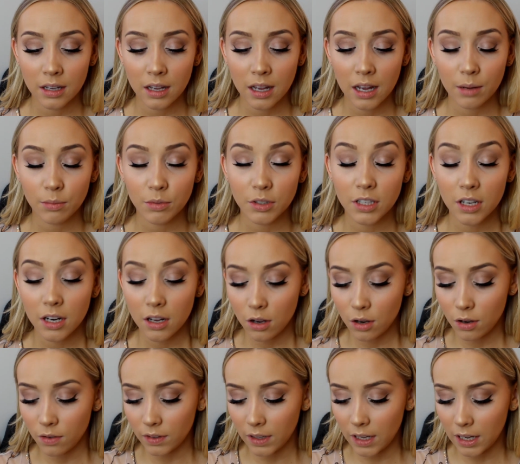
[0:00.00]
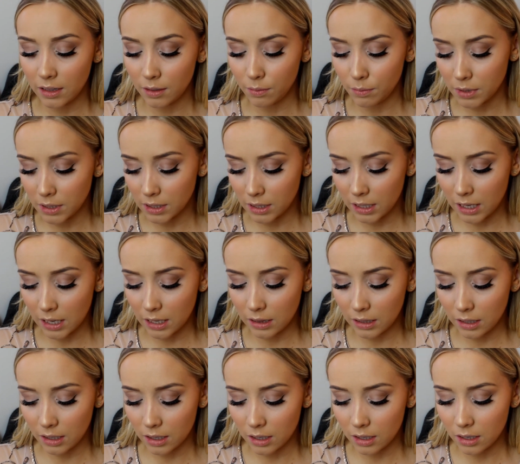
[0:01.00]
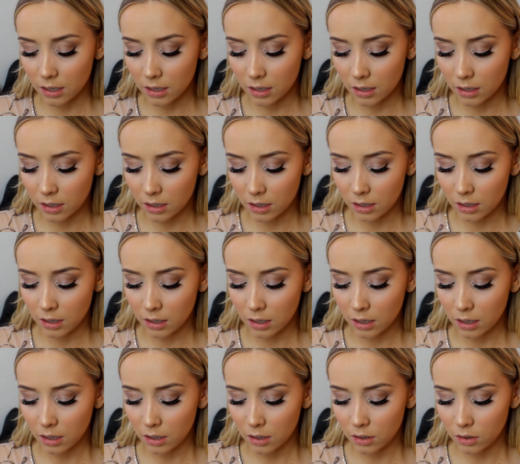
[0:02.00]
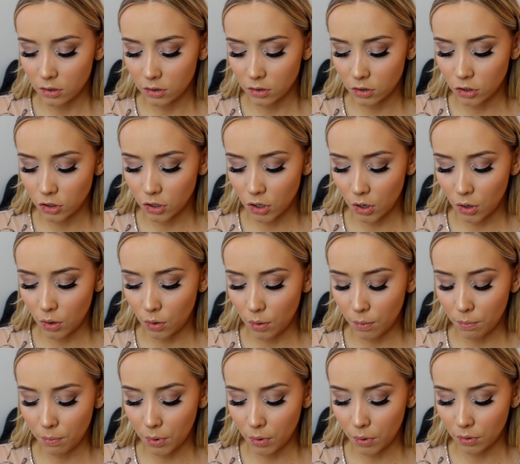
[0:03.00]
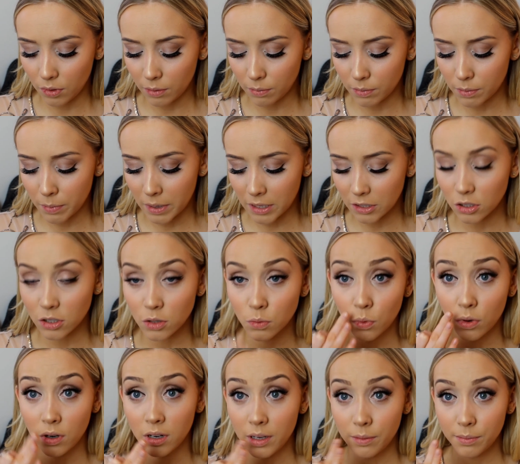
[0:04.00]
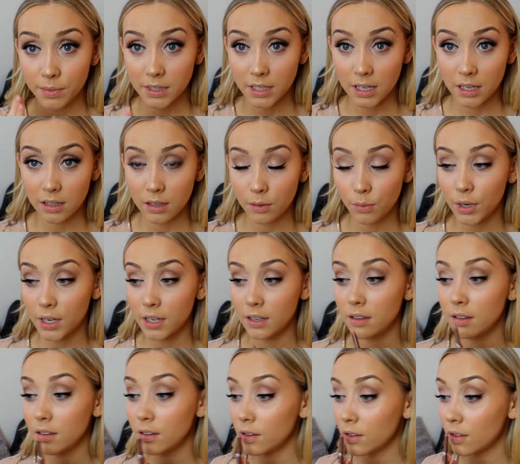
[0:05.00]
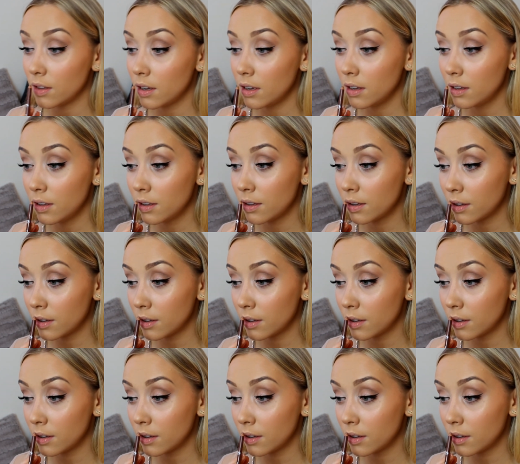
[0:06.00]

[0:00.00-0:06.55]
I'm just going to overline them slightly, just so both lips match, because one lip's slightly wider than the other.